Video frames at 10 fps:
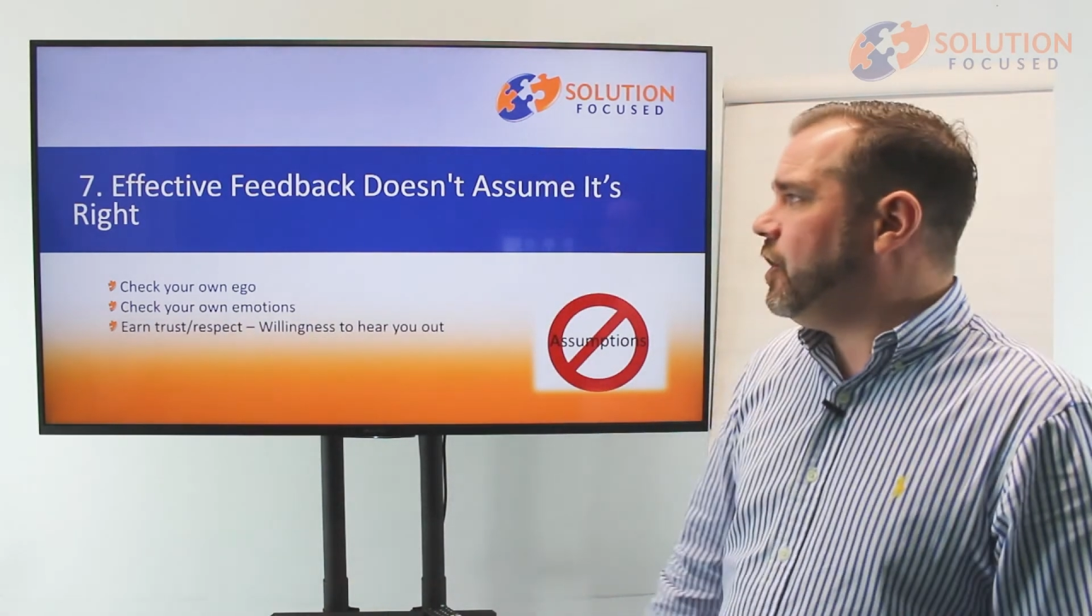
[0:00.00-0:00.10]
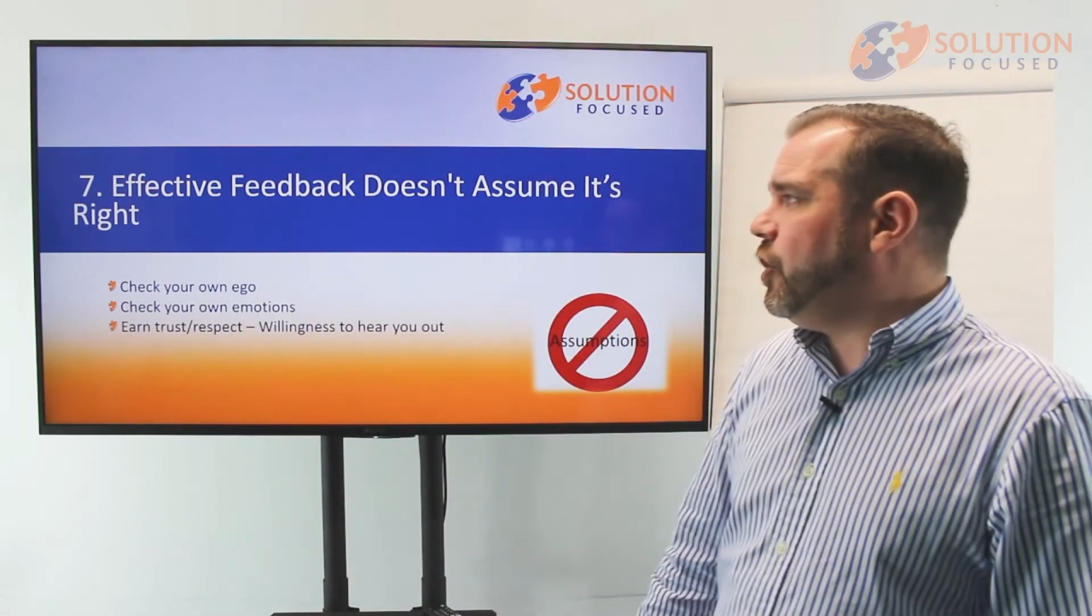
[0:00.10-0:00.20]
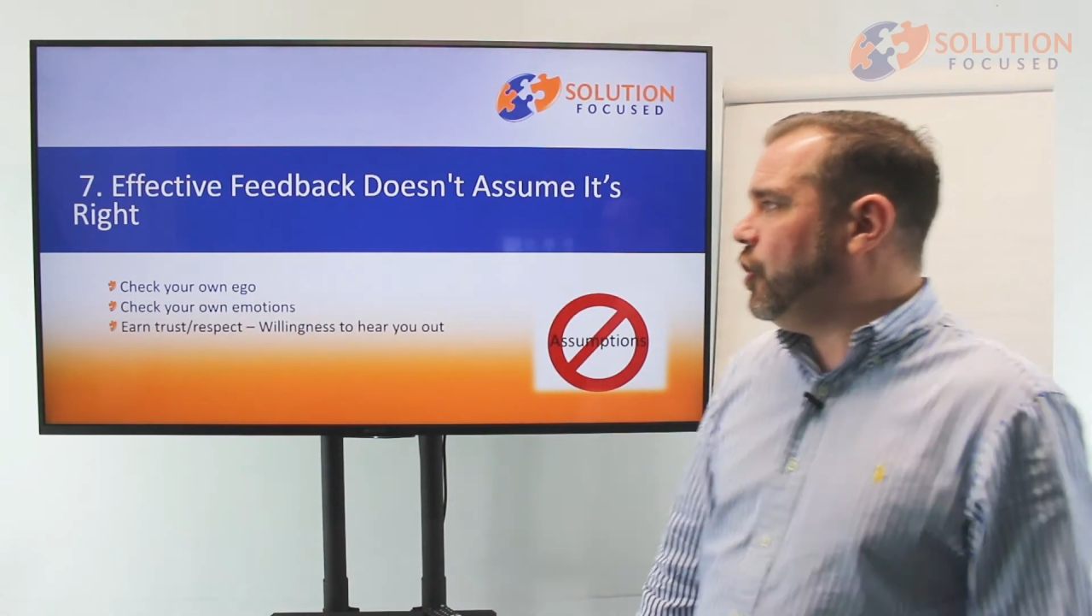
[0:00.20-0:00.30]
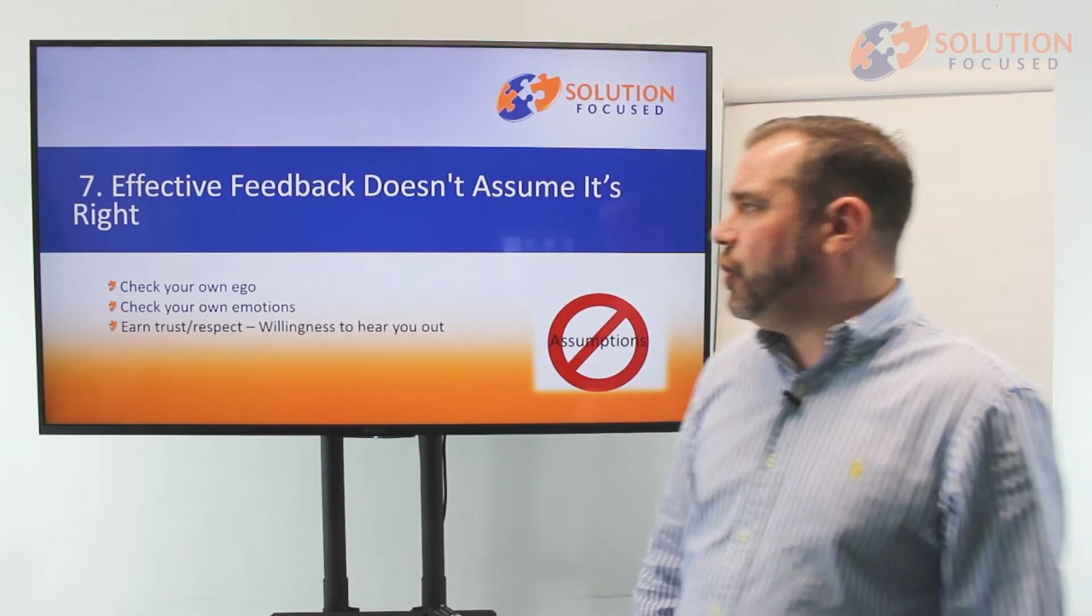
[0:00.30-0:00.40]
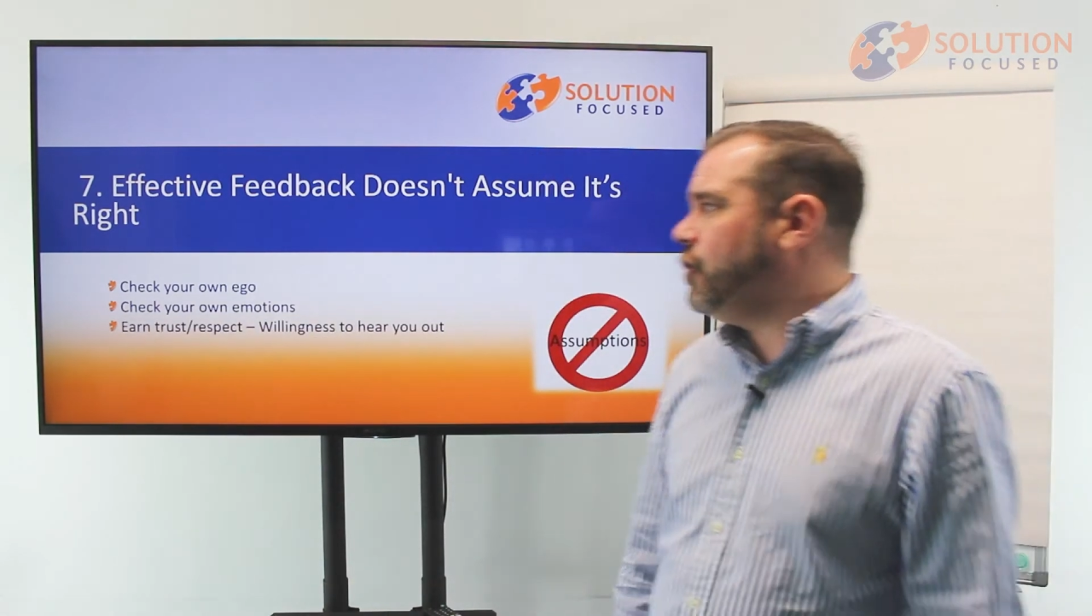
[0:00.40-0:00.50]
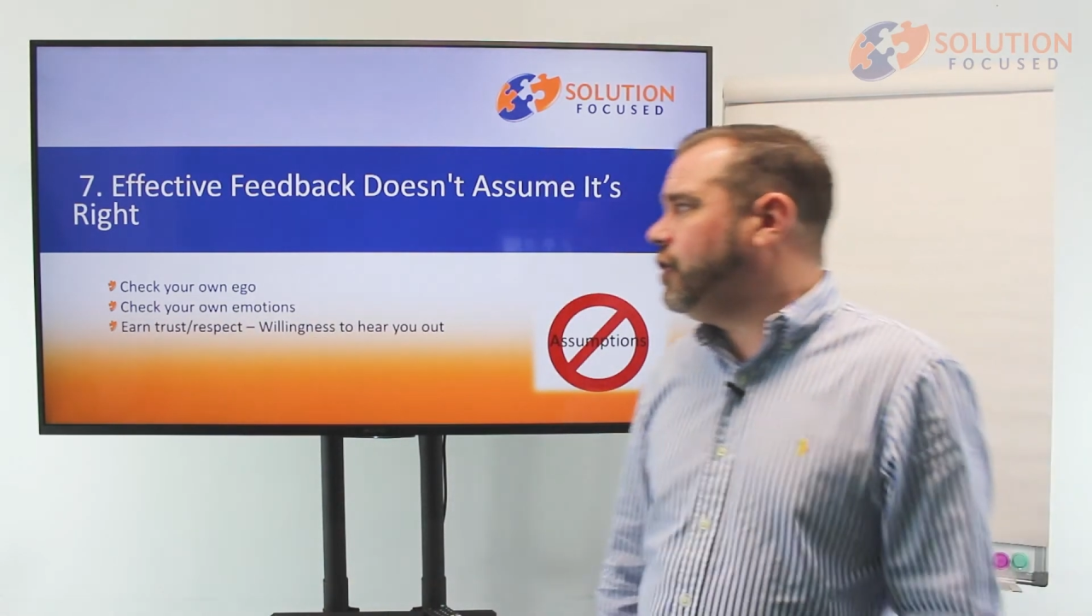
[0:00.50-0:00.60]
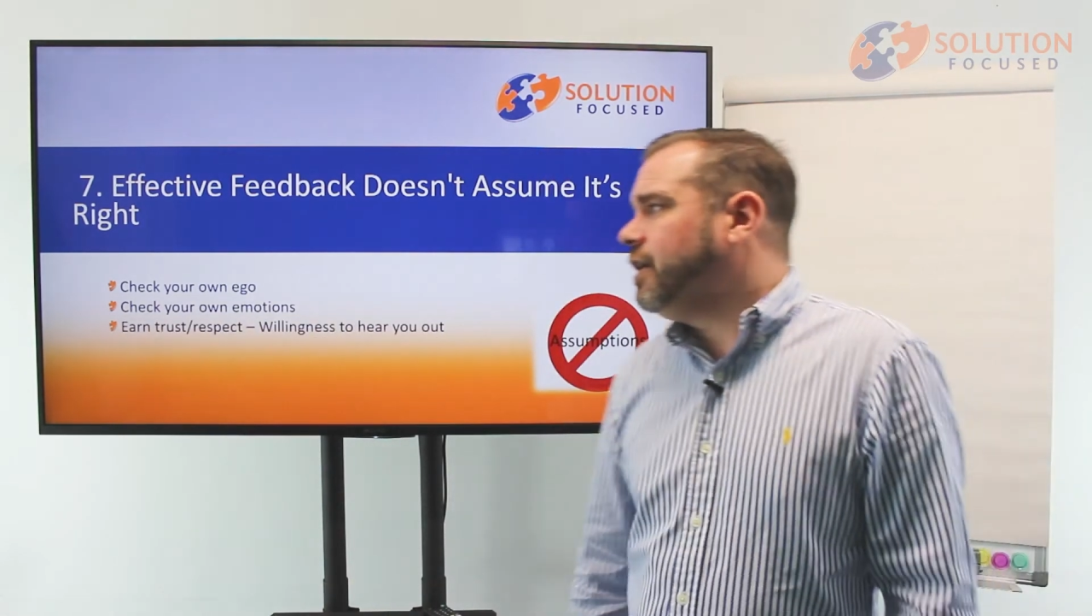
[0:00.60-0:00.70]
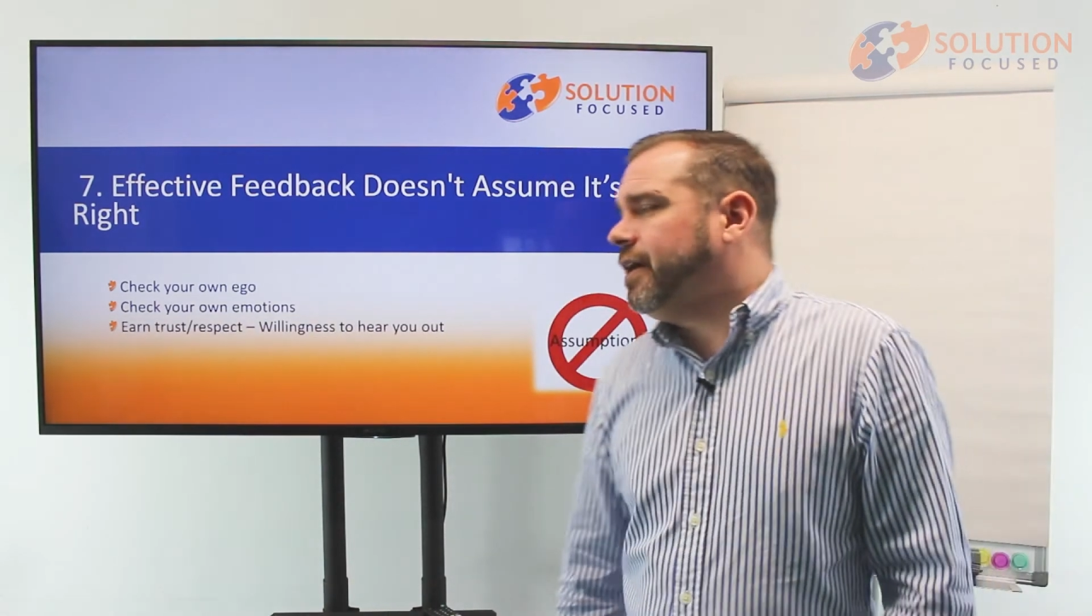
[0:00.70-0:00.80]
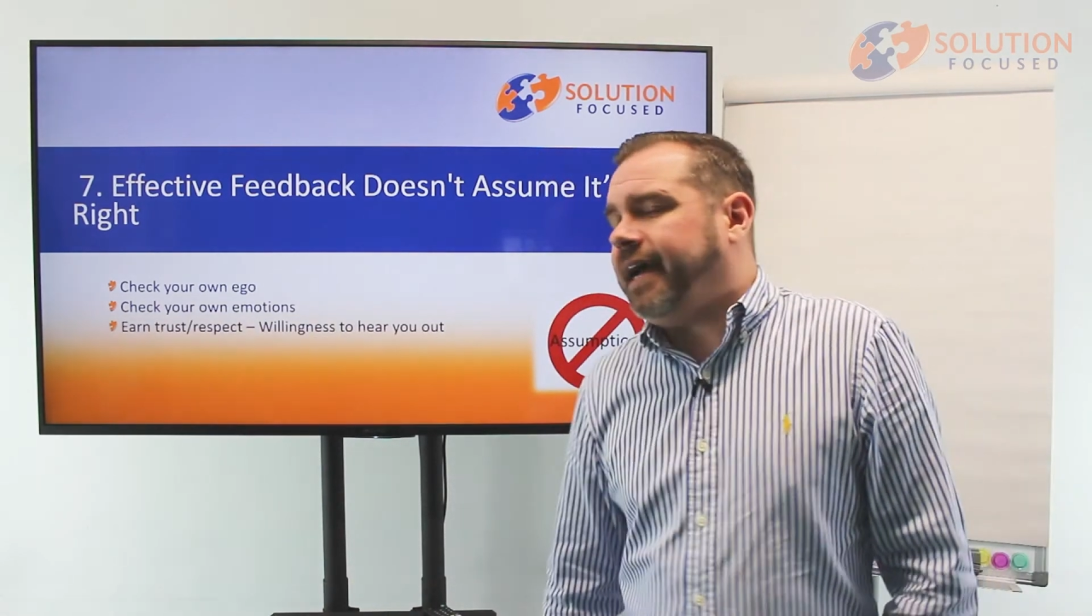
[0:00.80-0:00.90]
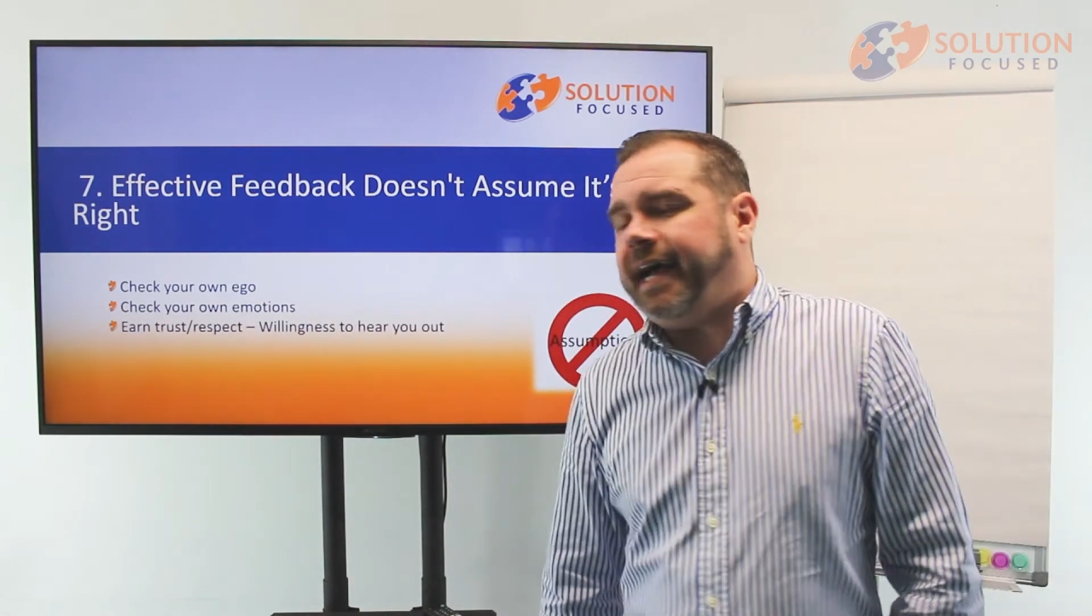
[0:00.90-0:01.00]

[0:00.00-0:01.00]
Earn